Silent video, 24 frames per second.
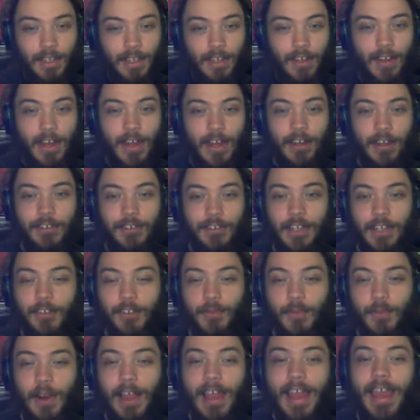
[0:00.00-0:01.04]
Oh,
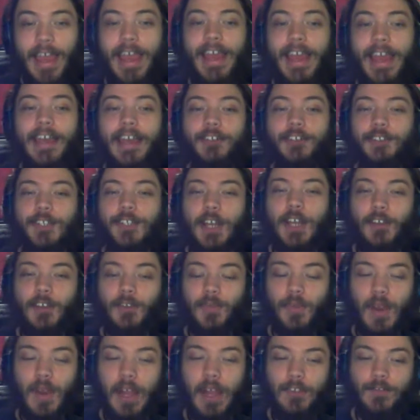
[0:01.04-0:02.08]
Hey, Entertainers
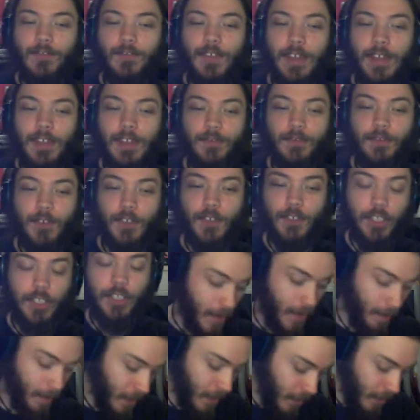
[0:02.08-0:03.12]
Warehouse, thanks for showing
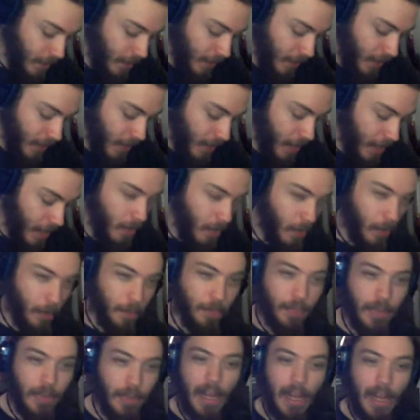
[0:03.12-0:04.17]
up. We're
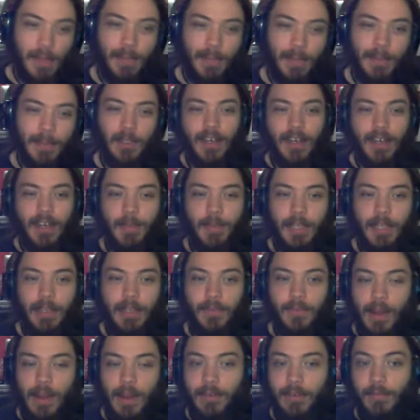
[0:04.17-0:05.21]
probably only going to be
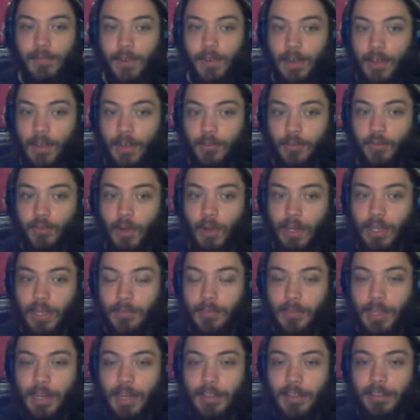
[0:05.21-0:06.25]
running for another 20
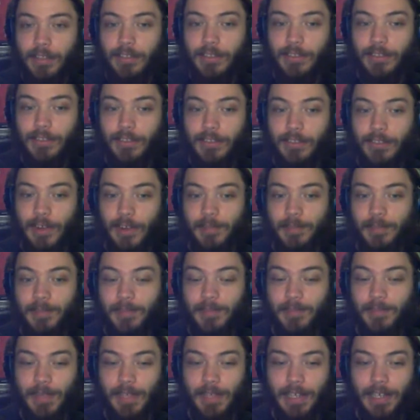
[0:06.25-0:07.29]
minutes. Sorry,
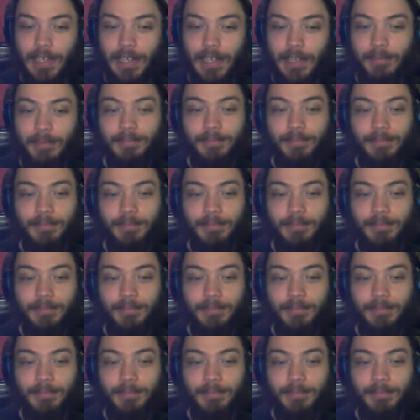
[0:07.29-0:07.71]
but